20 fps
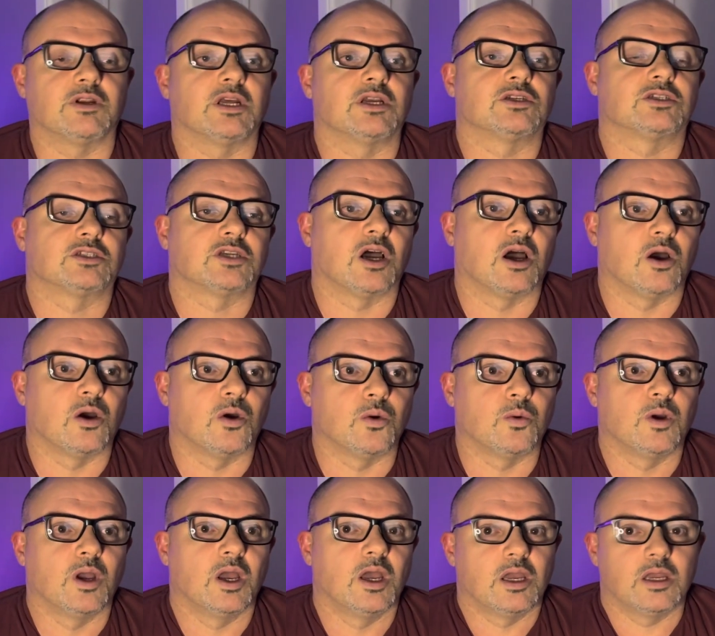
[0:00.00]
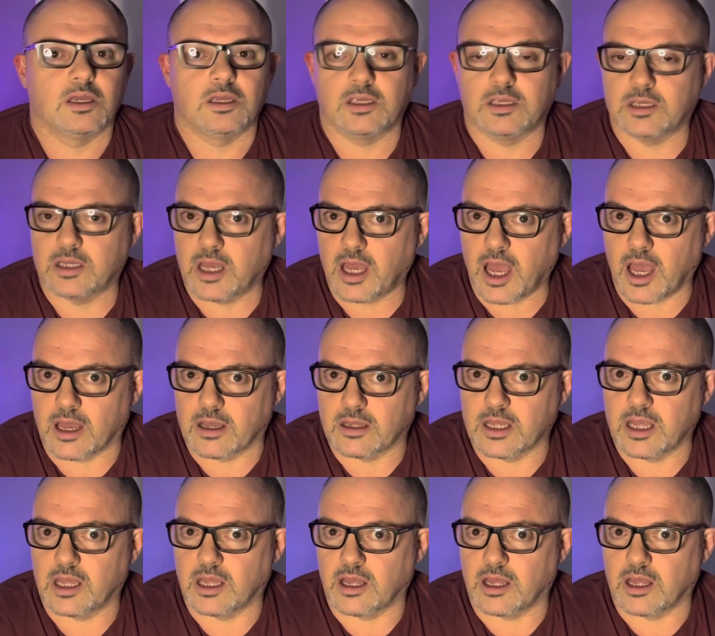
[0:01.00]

it. So yeah,